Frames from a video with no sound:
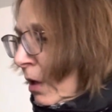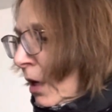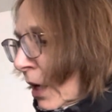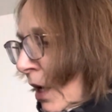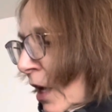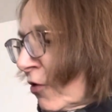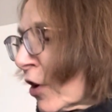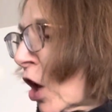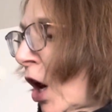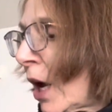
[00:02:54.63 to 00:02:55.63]
Again, I
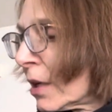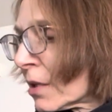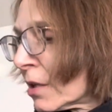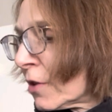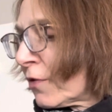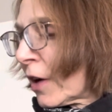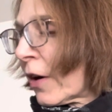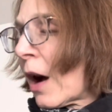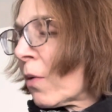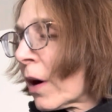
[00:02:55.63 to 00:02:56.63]
forgot to figure
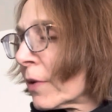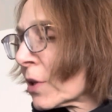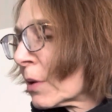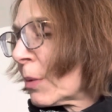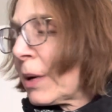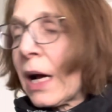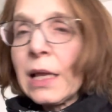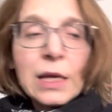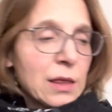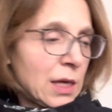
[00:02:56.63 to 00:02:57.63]
out where I was going to be
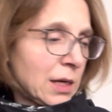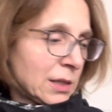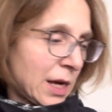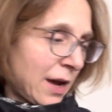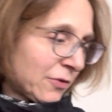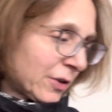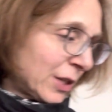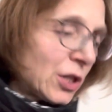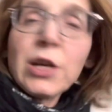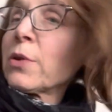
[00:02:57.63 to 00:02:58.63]
piling things after I
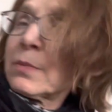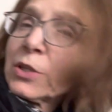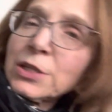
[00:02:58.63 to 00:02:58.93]
show them to